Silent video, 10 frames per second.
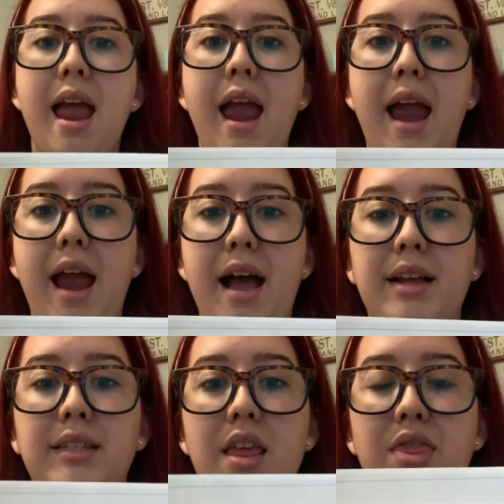
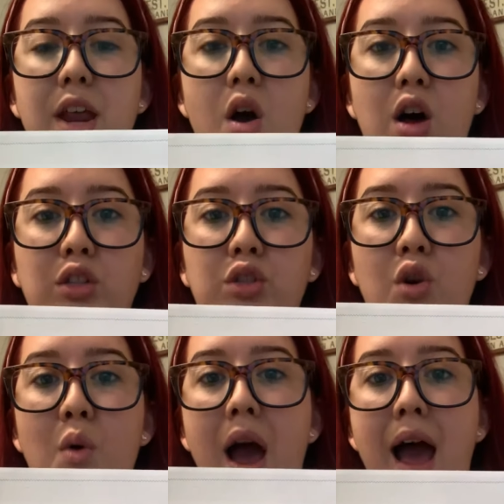And they
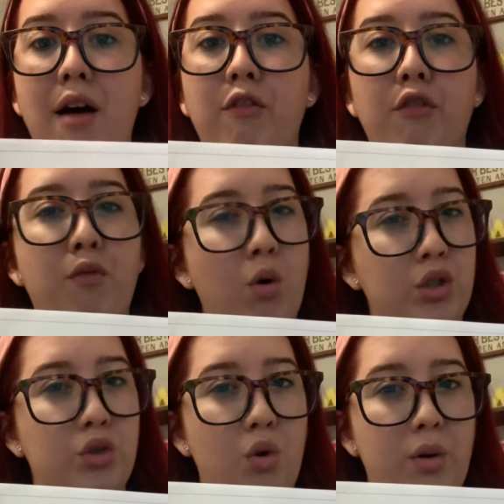also have 4
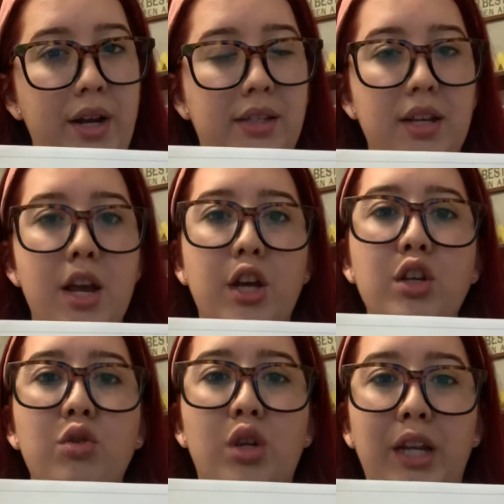stories,
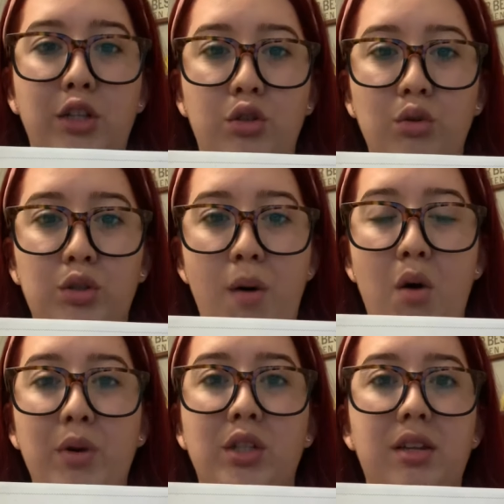usually 2 small
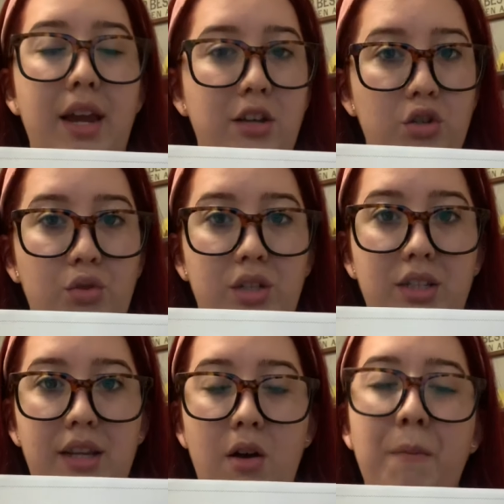ones to introduce a
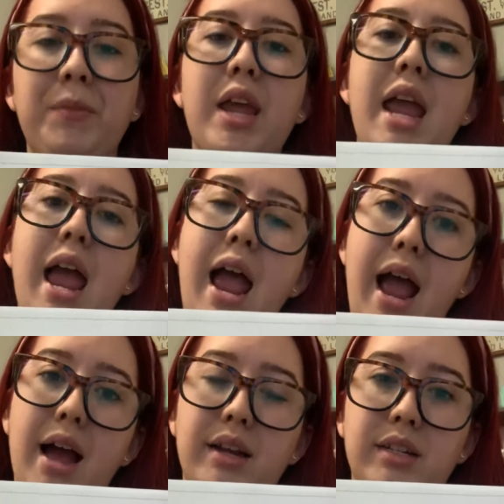skill,
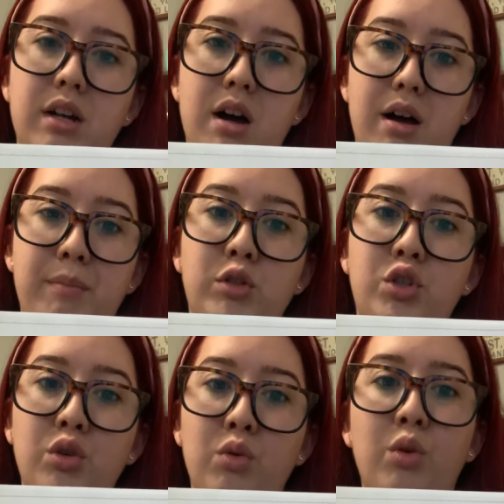and
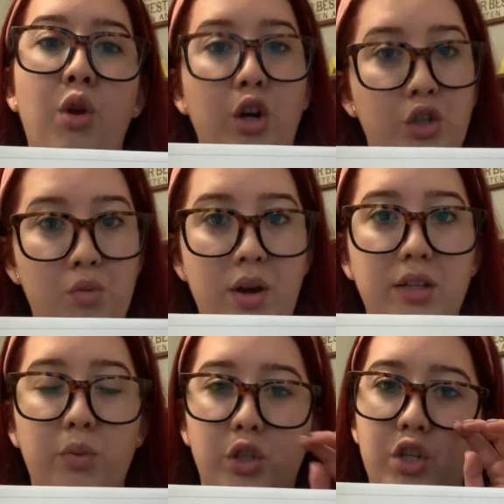2 larger
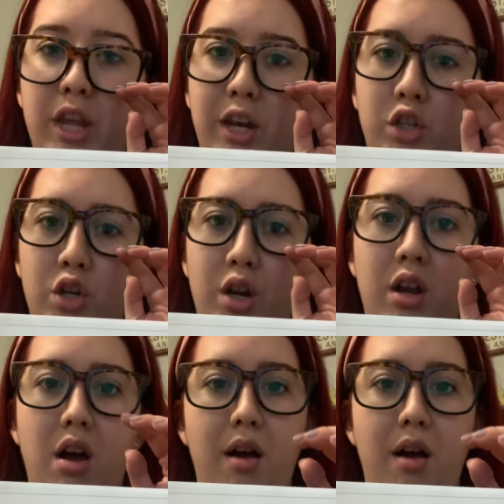ones, which they should